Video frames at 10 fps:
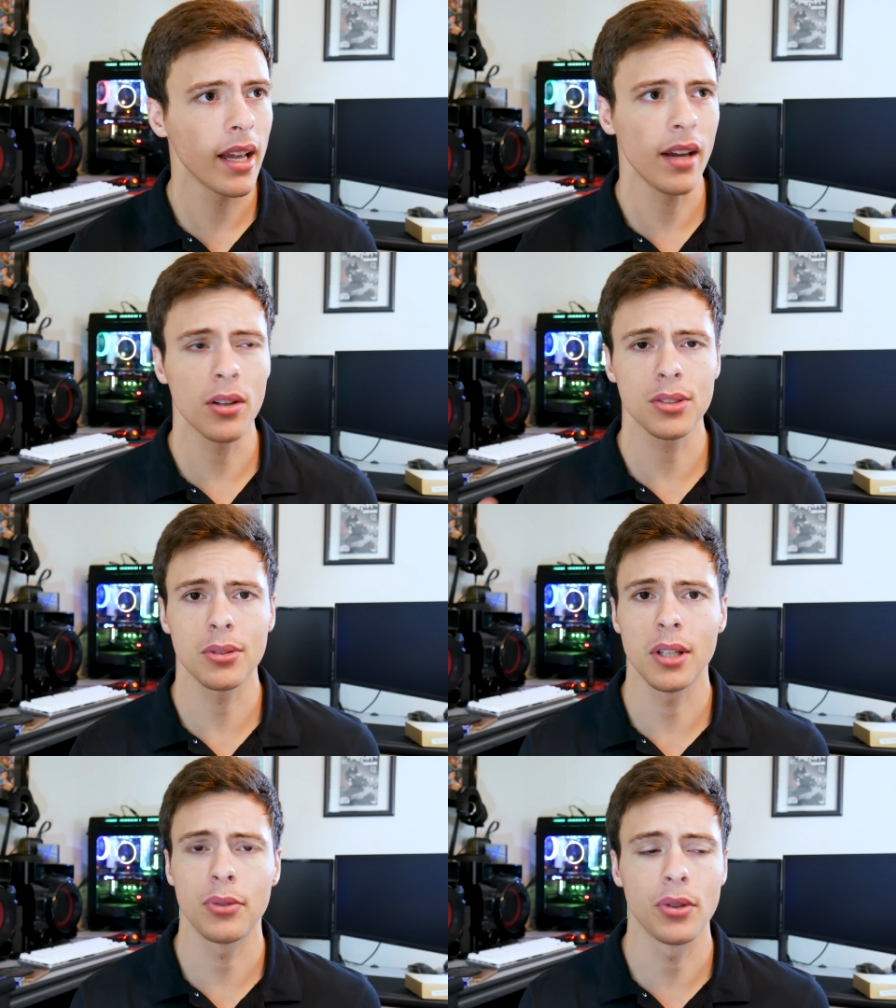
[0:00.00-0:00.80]
It
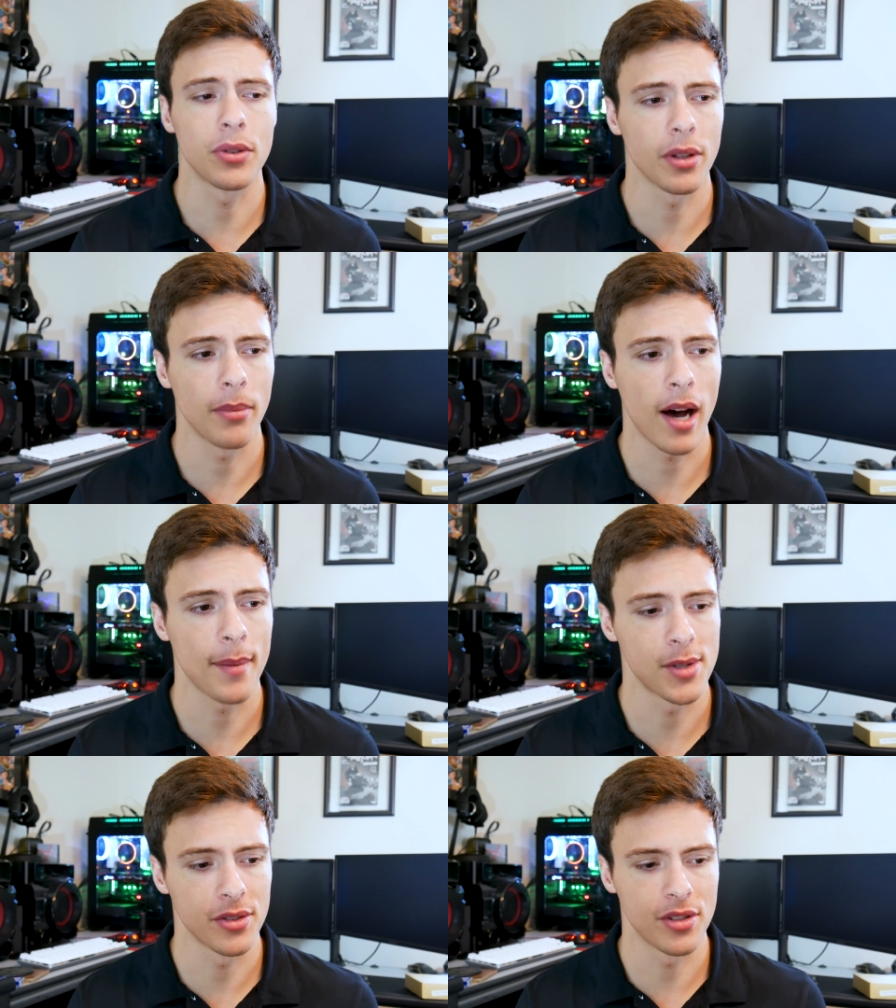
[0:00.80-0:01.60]
also gives you some
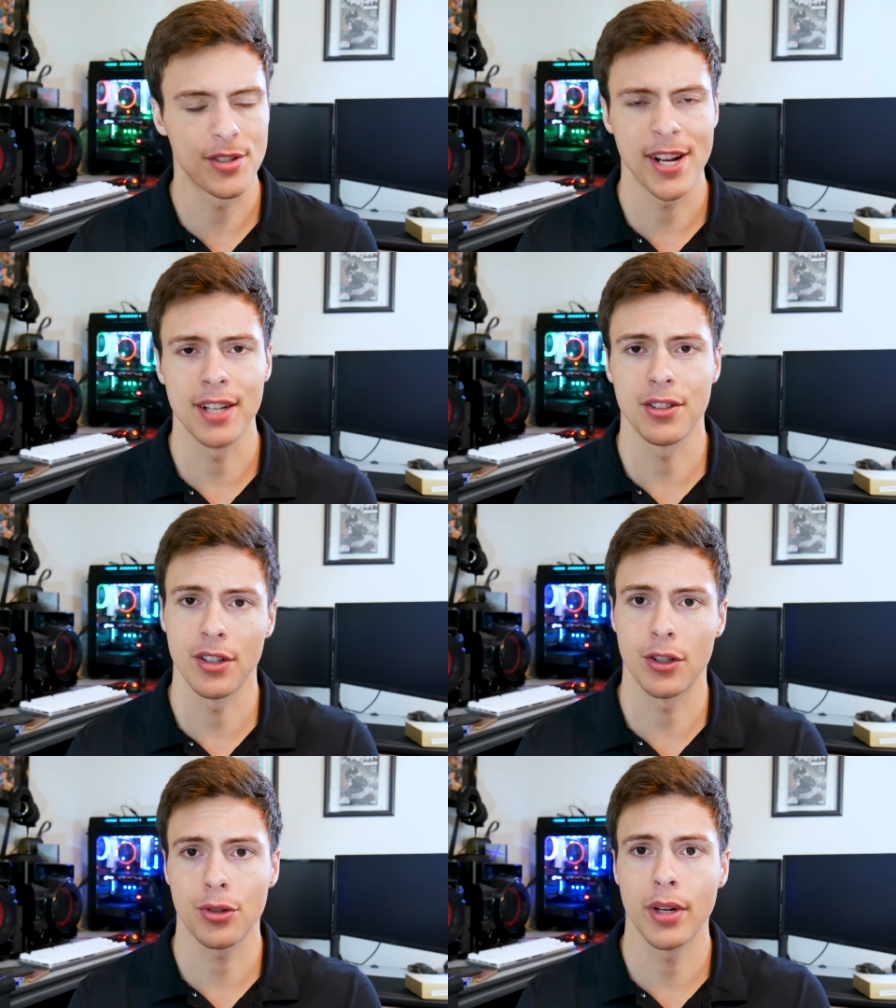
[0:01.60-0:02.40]
options to change
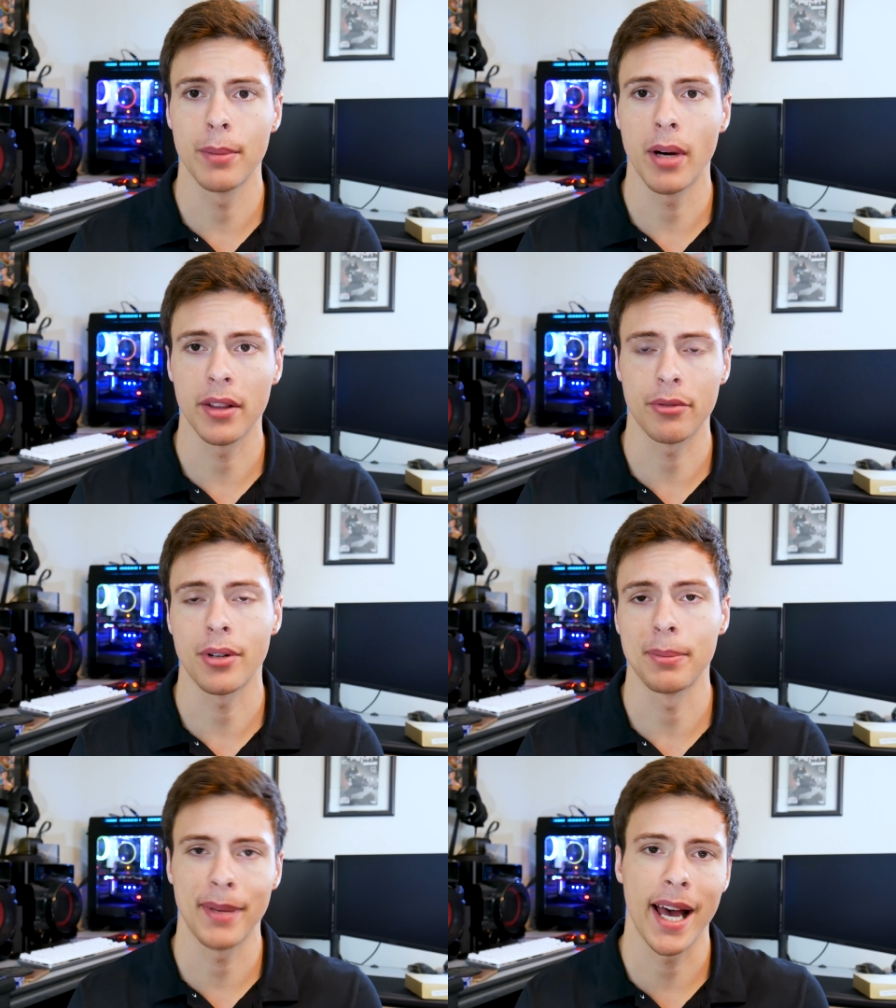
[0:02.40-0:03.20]
the trim on the
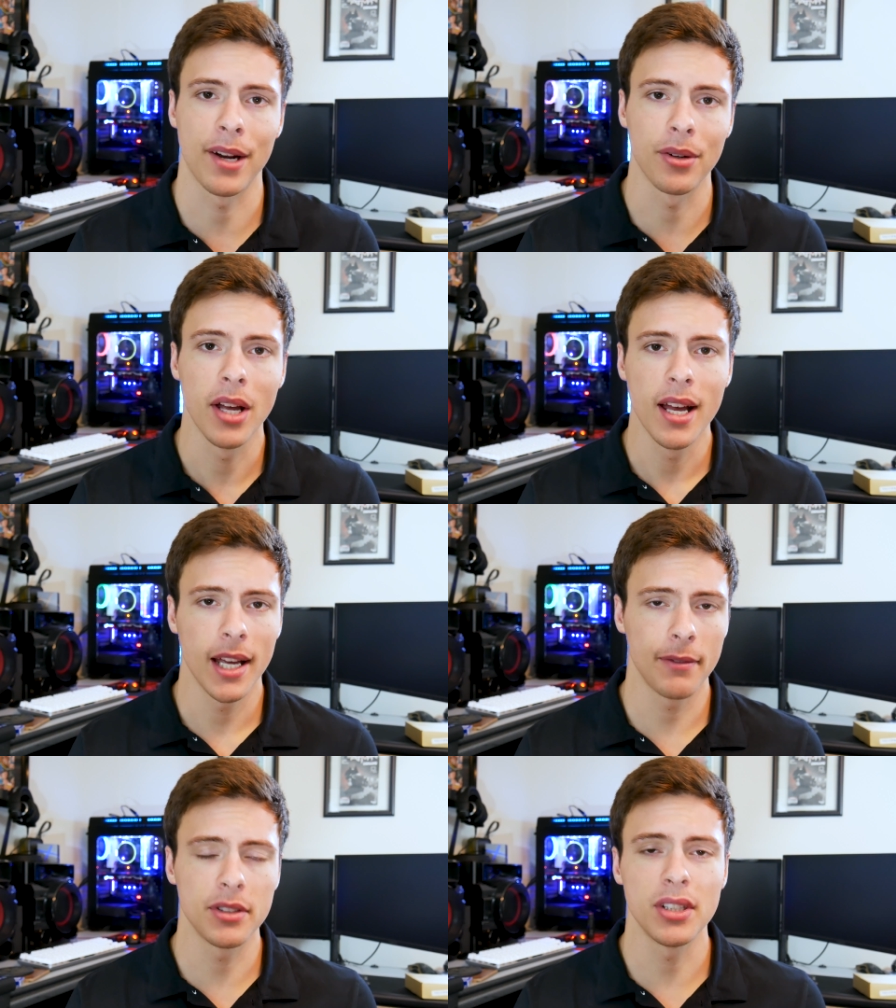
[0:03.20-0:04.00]
front panel.
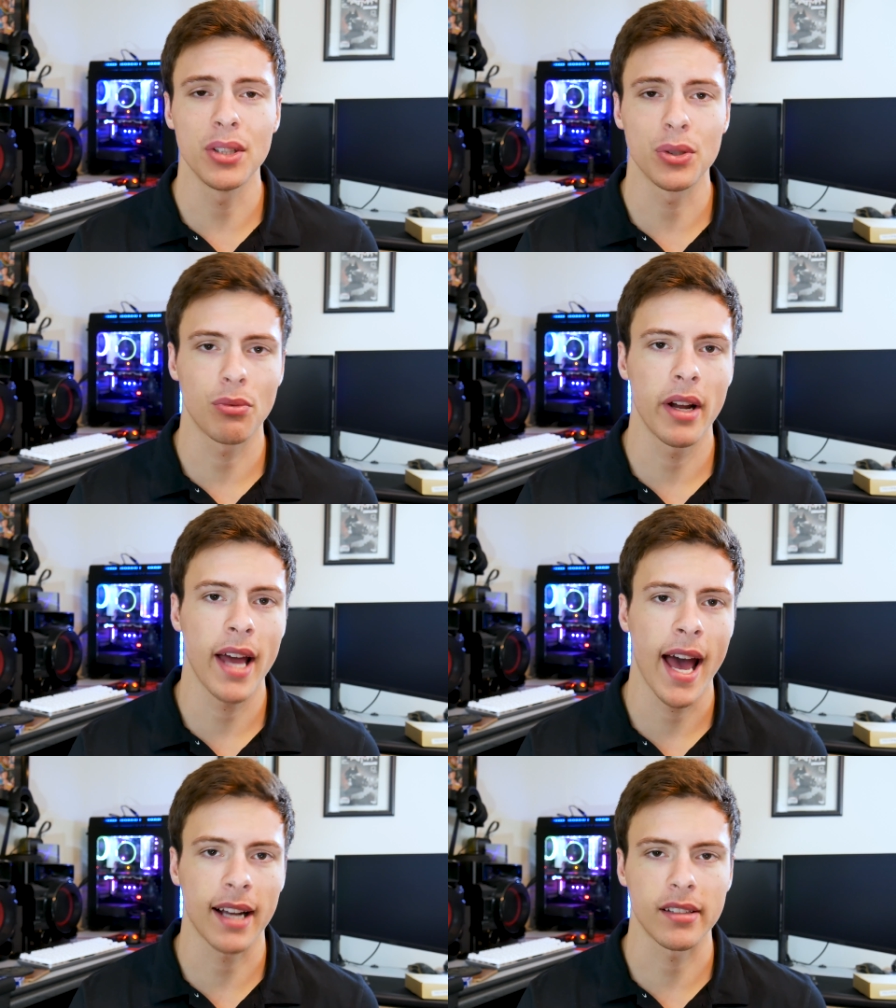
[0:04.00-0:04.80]
If you see those red
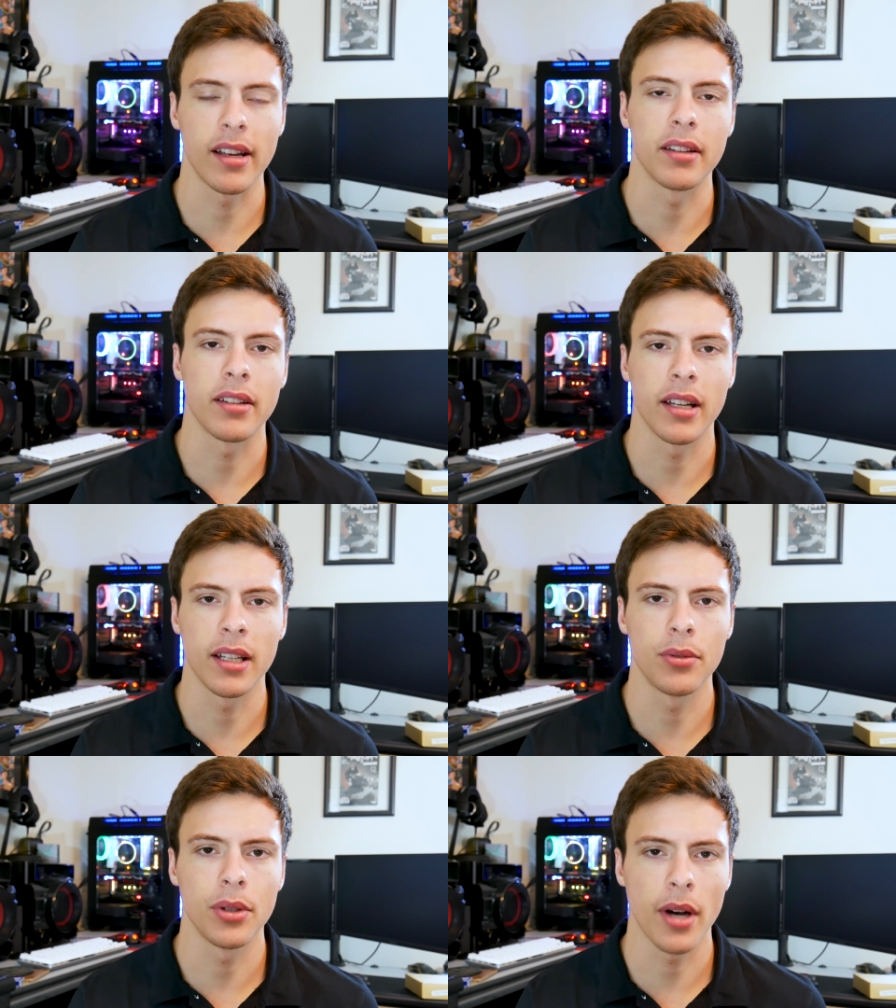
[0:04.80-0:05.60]
accents, it
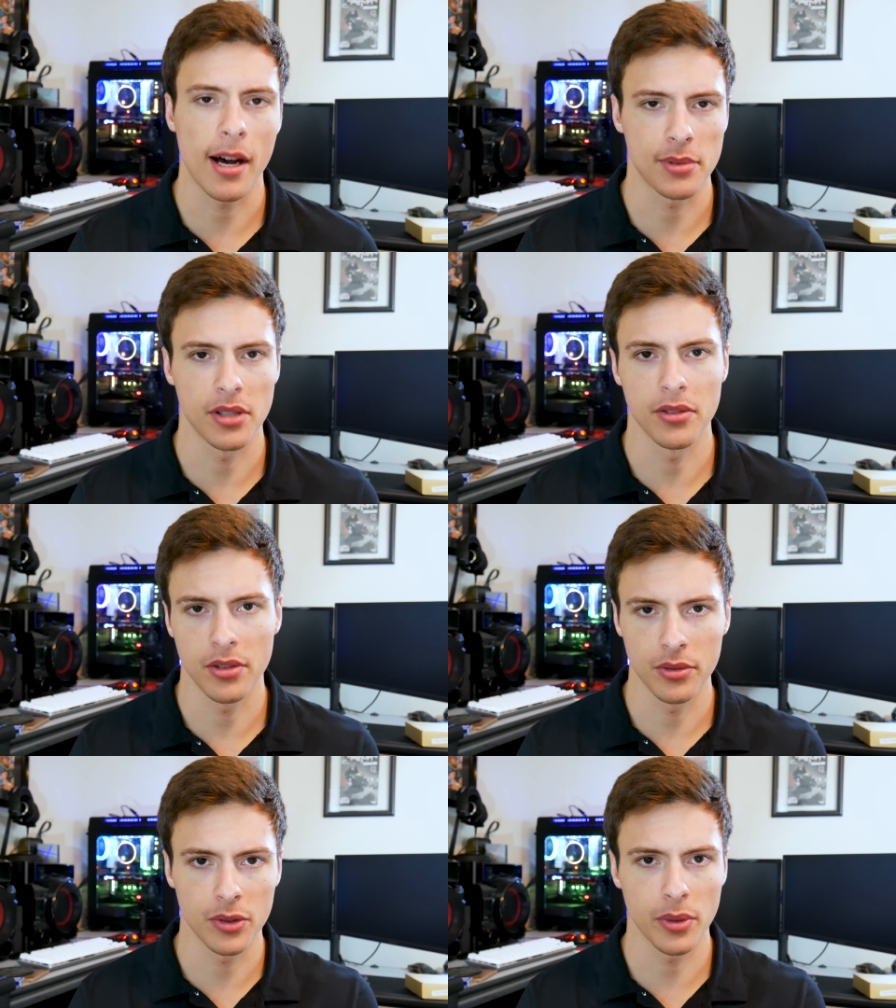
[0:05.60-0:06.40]
gives you options
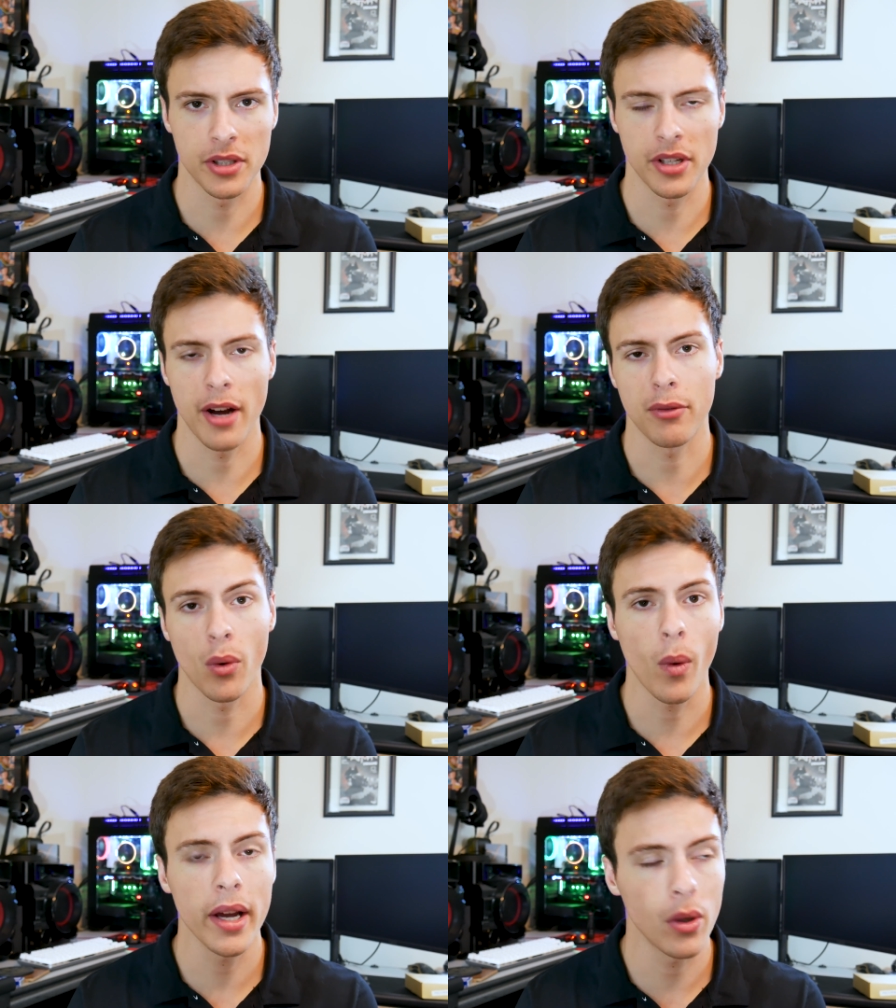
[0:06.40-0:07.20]
to switch it out
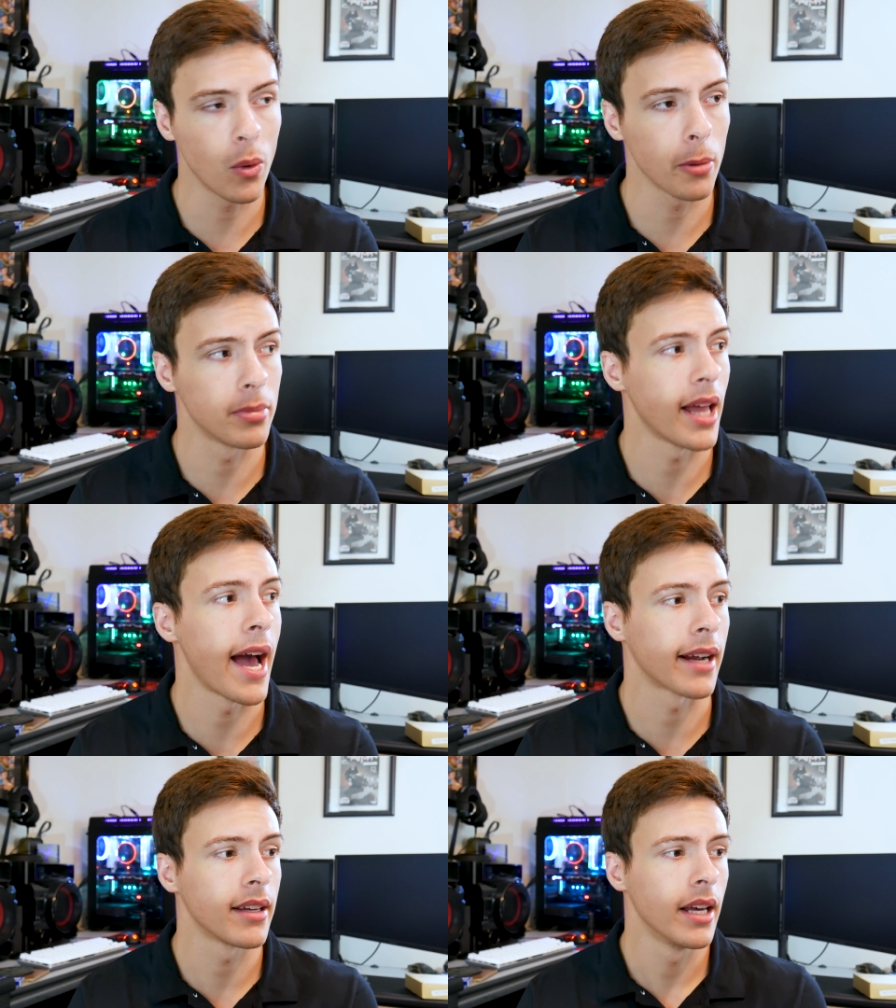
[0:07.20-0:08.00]
for white or
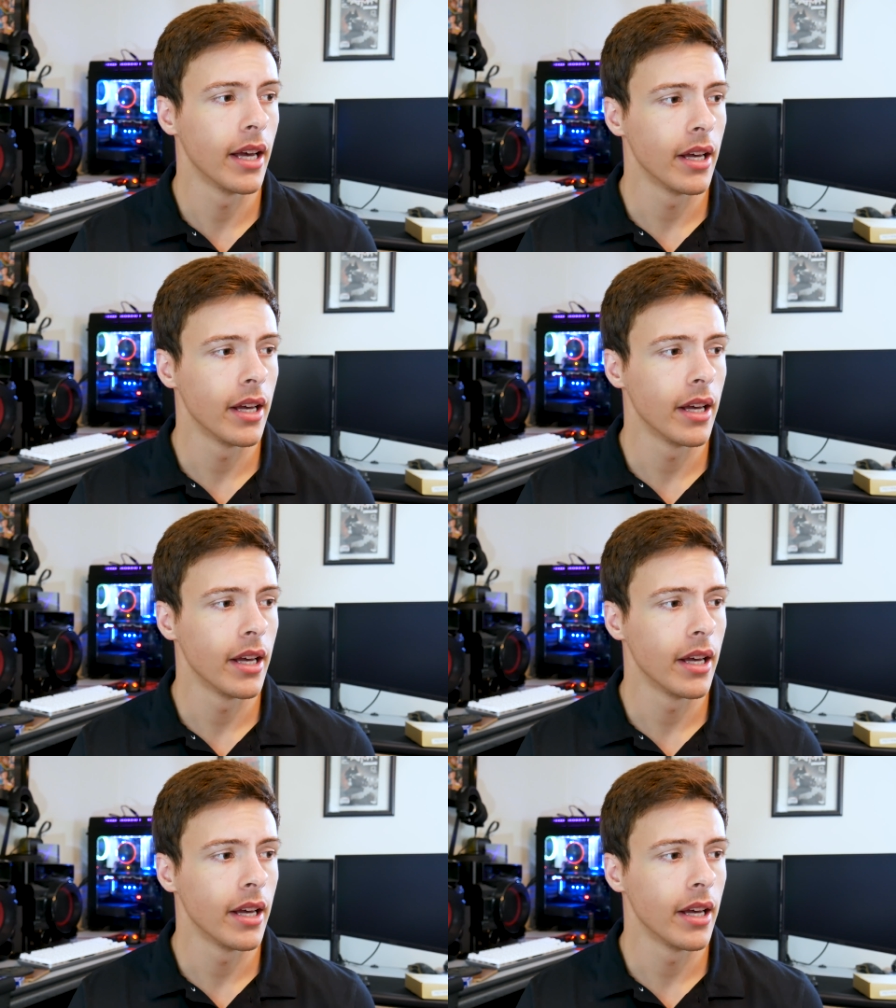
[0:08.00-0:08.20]
black.